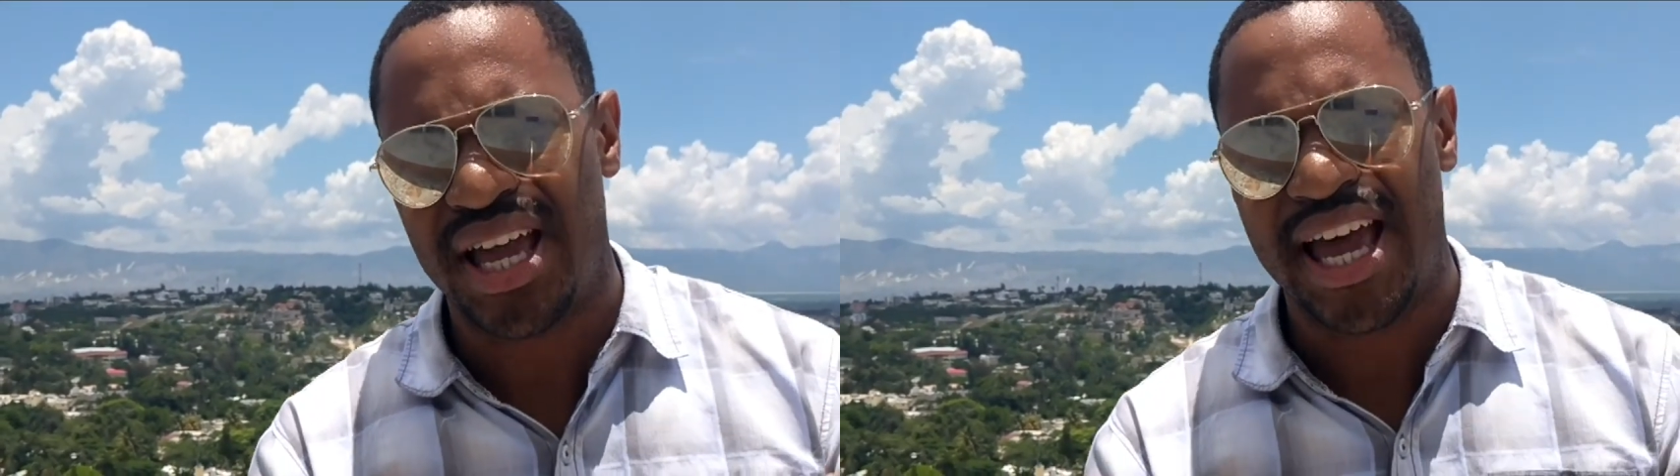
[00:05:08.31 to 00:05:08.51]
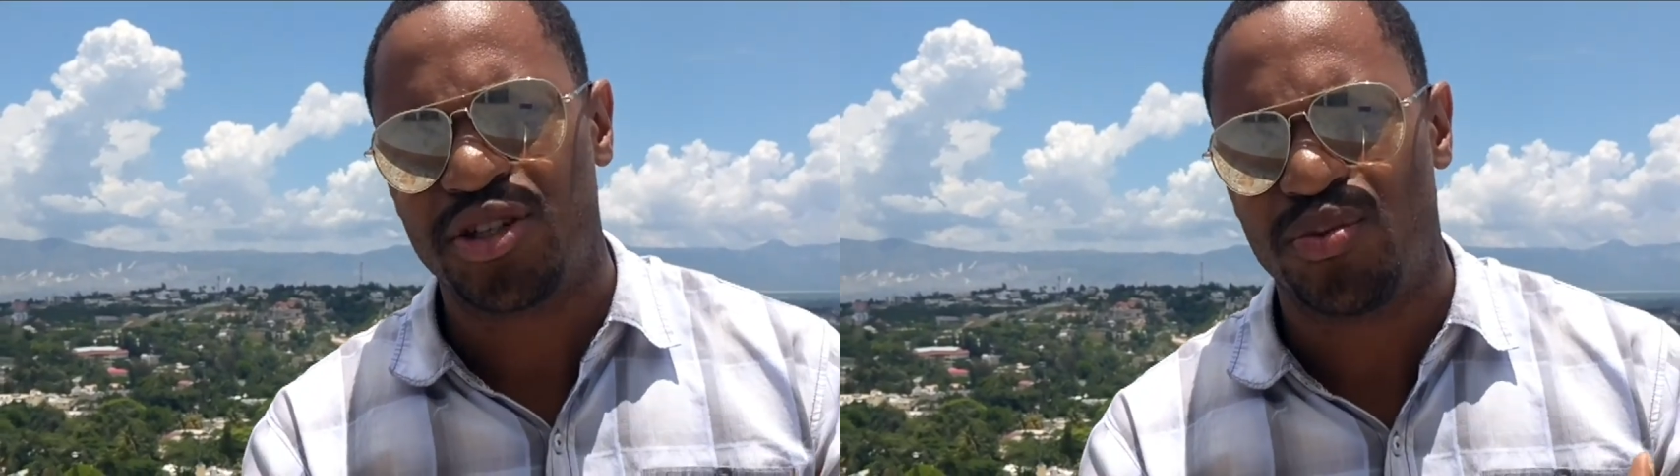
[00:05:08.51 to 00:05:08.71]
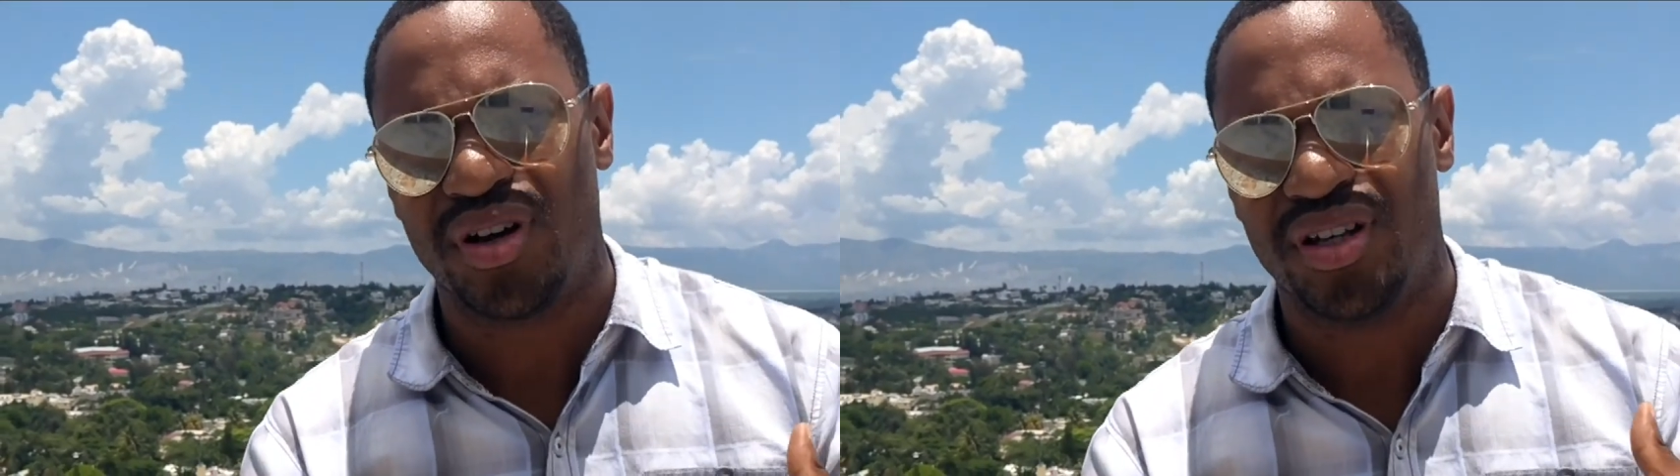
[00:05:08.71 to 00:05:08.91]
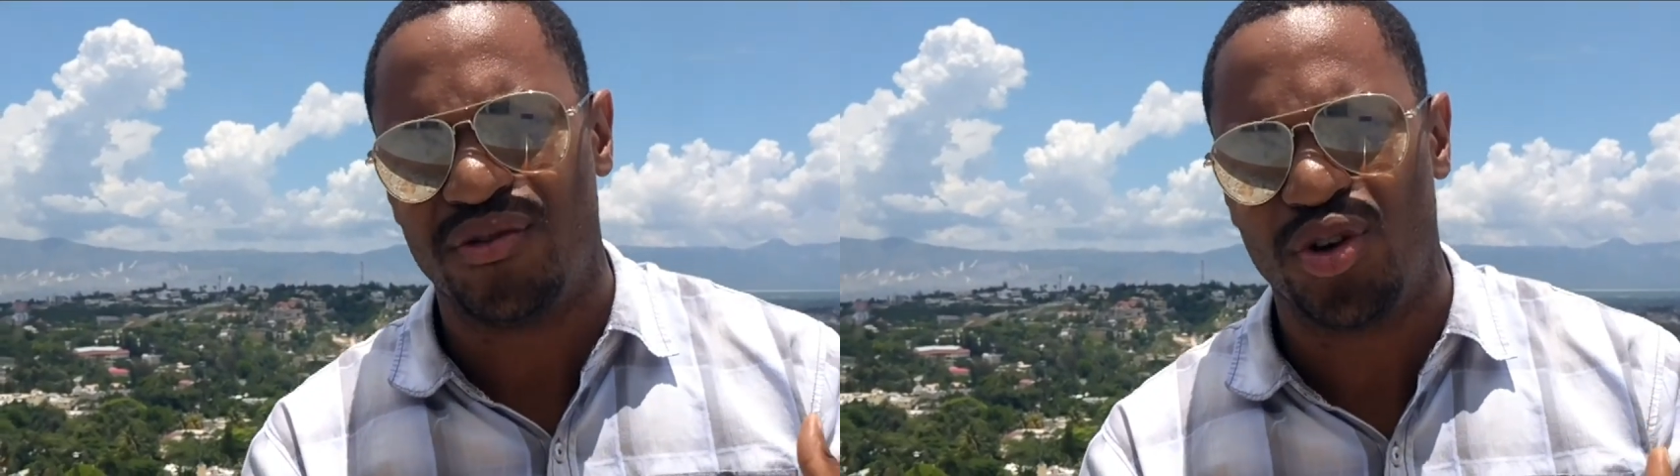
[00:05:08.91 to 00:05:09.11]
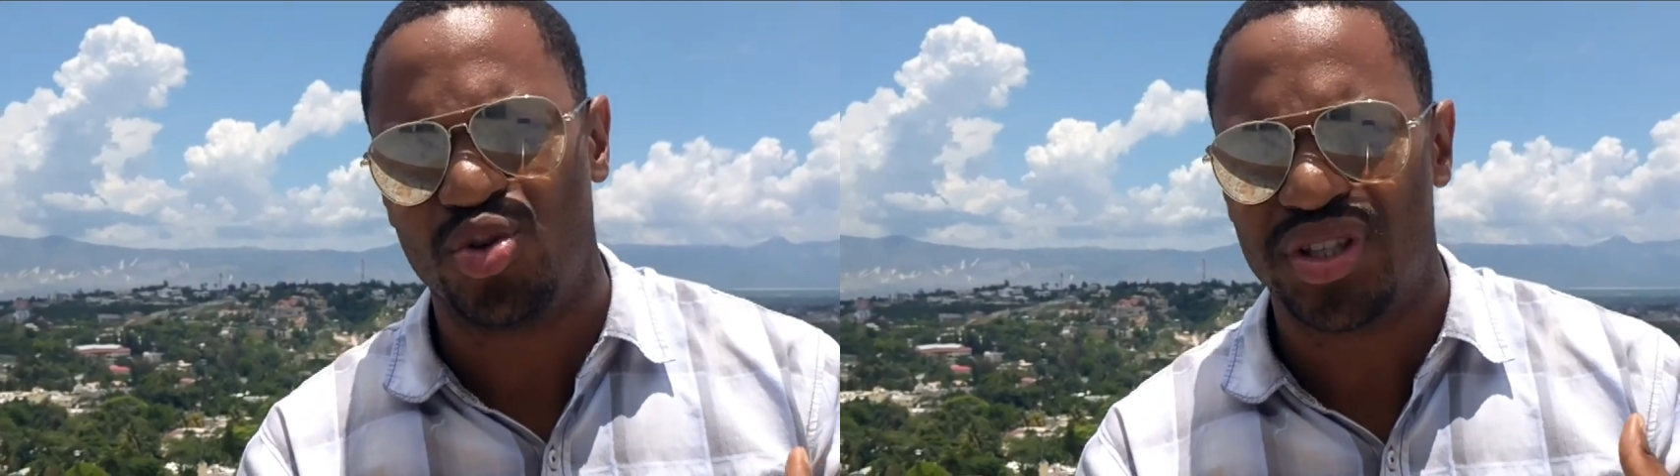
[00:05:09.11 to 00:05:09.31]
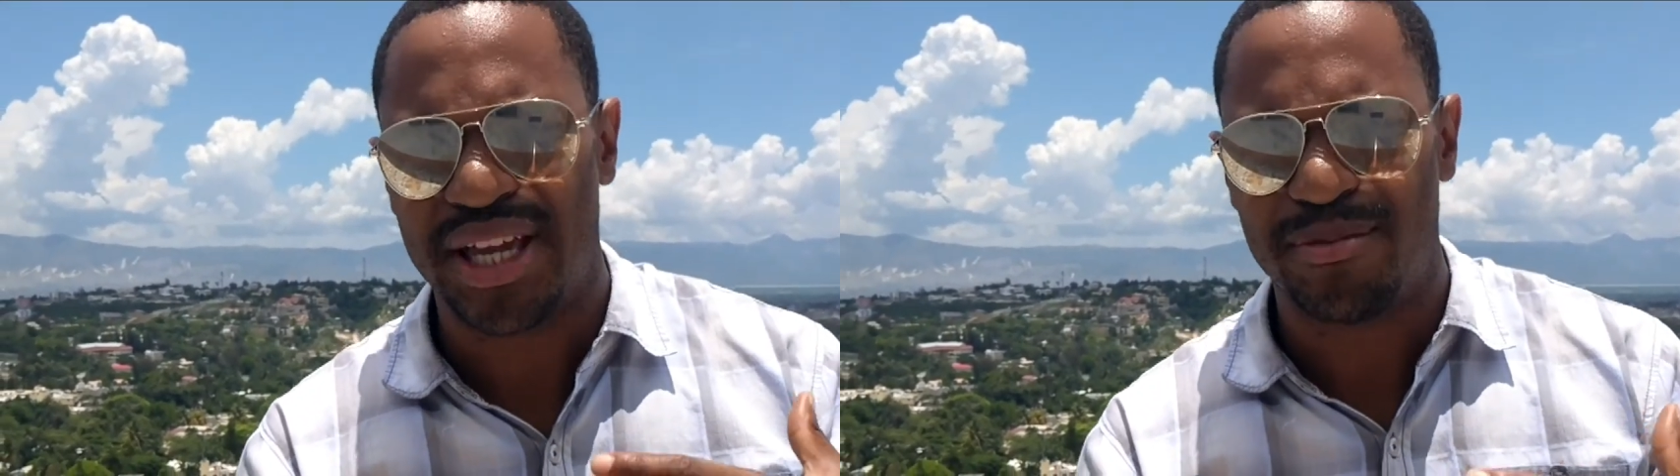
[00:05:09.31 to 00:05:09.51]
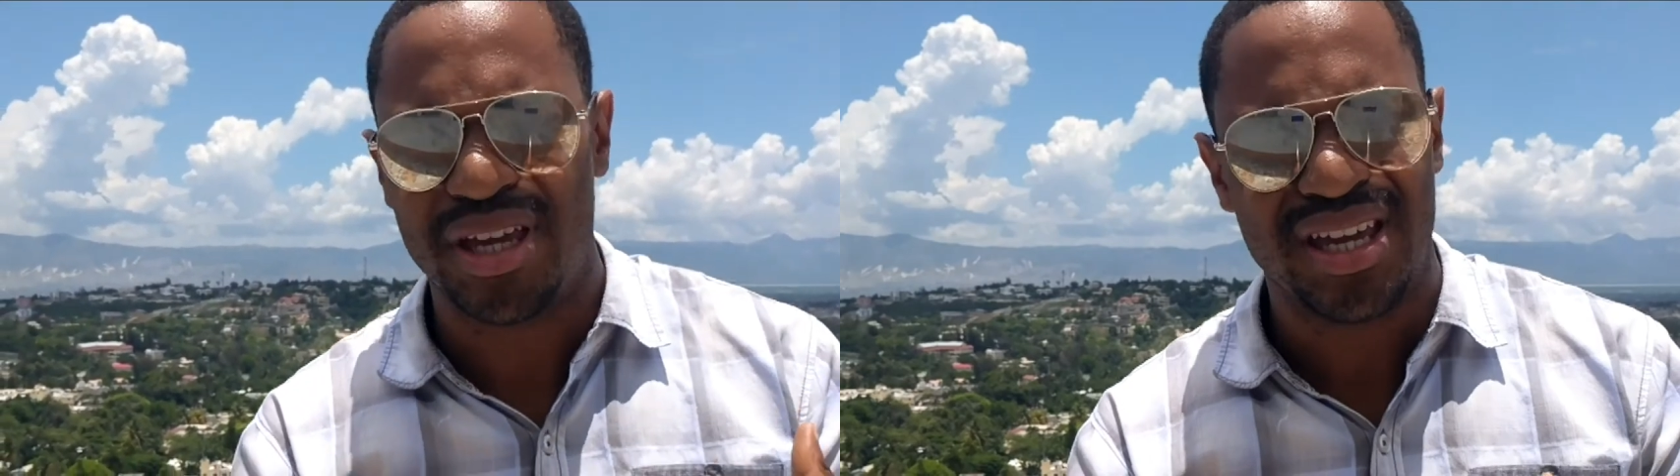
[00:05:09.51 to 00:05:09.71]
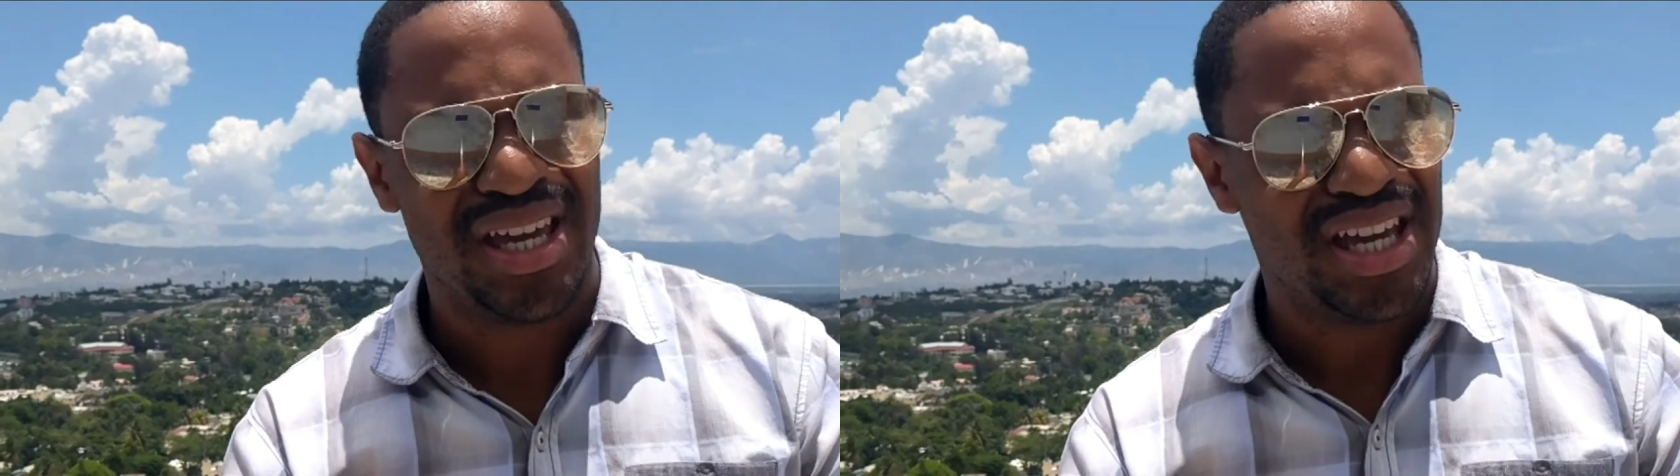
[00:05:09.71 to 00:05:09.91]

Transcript: diaspora individuals like me.